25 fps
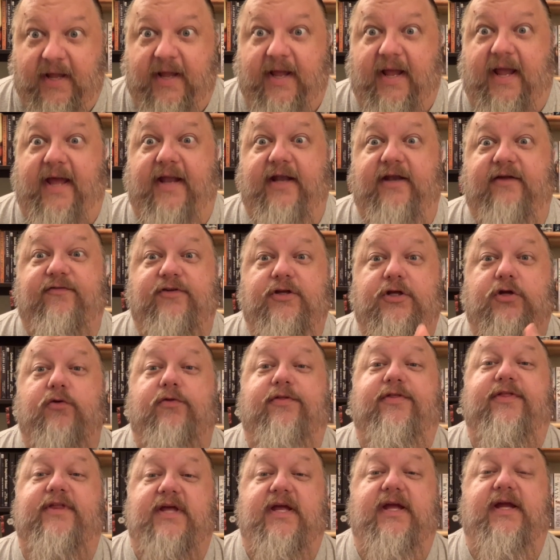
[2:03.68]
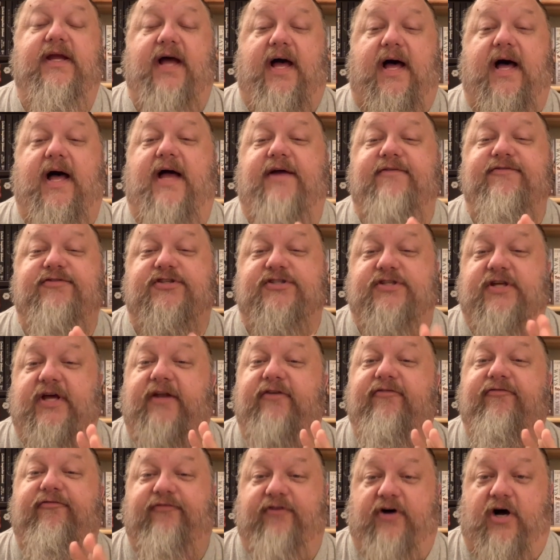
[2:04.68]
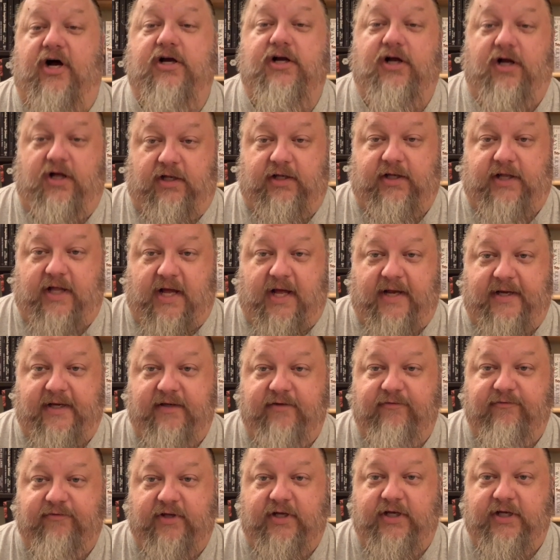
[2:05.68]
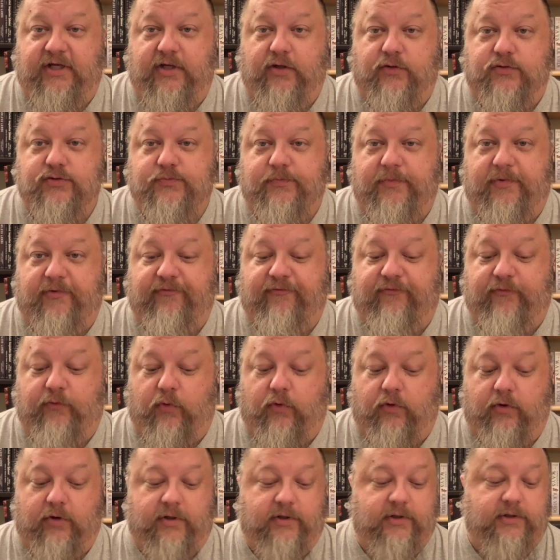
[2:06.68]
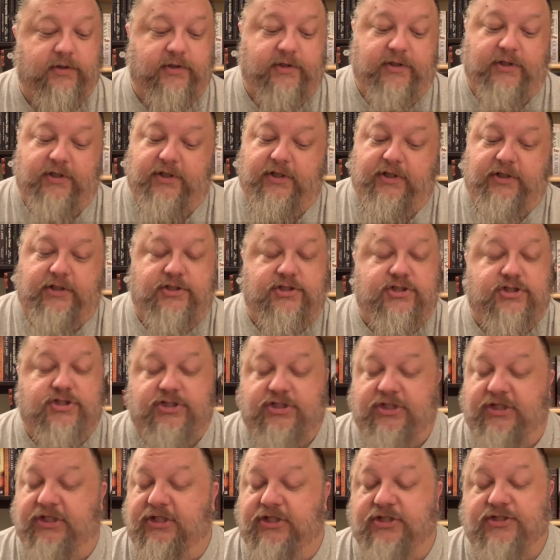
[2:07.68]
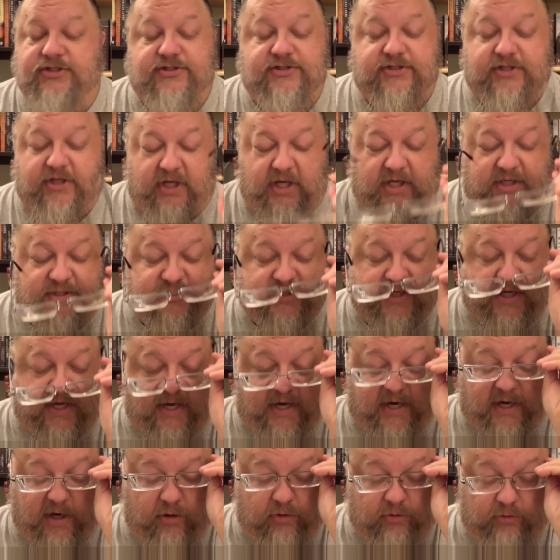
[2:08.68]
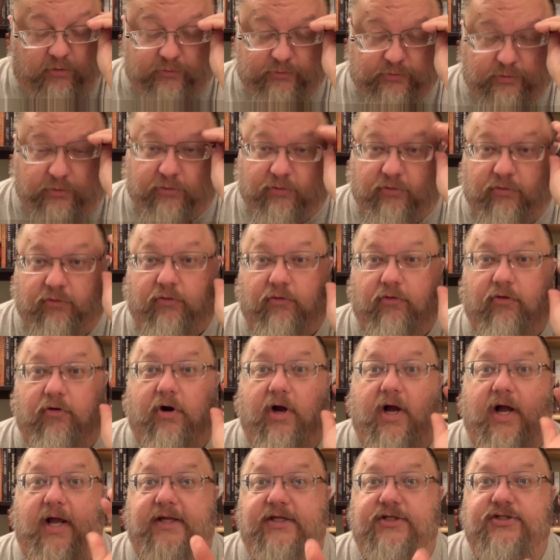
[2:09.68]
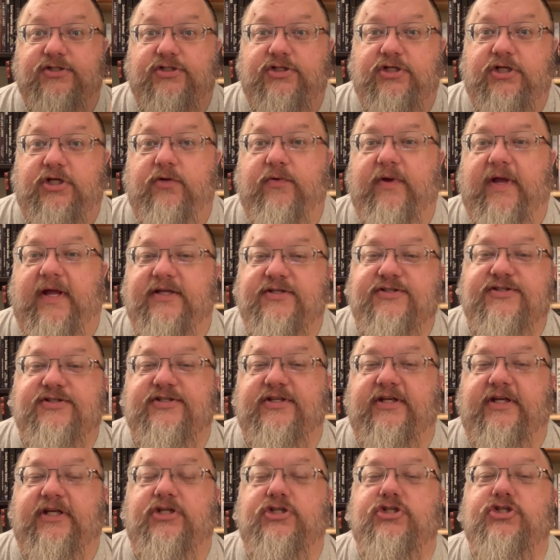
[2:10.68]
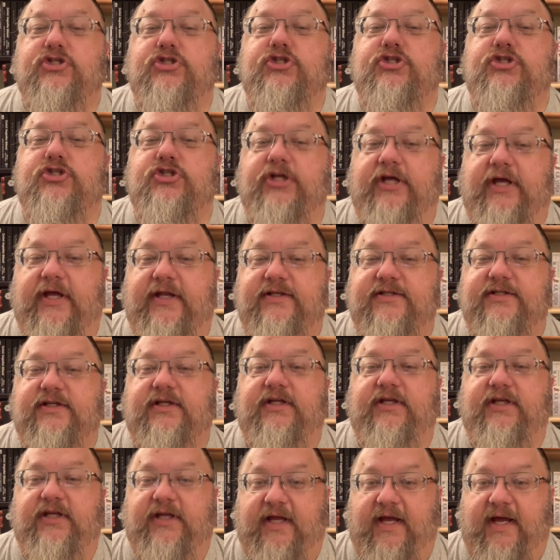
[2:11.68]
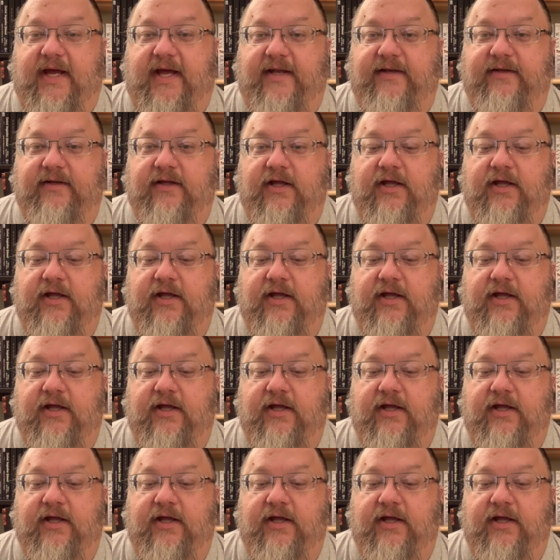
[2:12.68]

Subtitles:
And if you think I've said fuck a lot in videos before, Jesus, Harold Christ, you ain't seen shit yet.